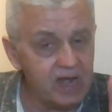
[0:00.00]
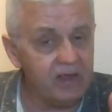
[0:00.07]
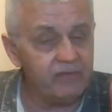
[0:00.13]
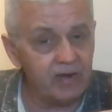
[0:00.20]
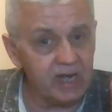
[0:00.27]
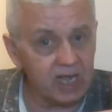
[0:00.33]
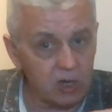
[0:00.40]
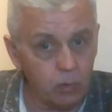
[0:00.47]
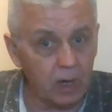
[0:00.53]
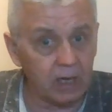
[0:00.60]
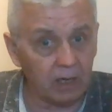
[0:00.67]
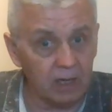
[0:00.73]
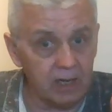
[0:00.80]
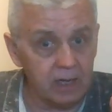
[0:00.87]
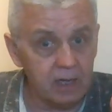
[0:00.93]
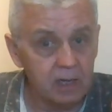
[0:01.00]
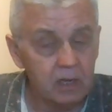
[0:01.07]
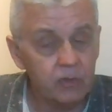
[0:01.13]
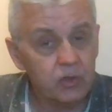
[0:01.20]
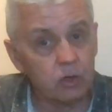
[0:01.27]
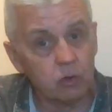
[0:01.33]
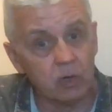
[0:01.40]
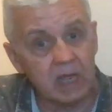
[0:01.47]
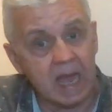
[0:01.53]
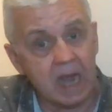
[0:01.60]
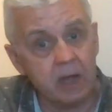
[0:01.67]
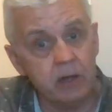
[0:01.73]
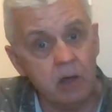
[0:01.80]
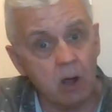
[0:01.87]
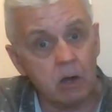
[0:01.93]
very quickly they're going to get a
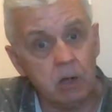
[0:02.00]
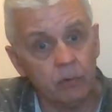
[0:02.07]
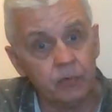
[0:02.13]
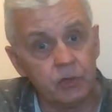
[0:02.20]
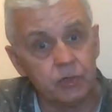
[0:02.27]
knock on the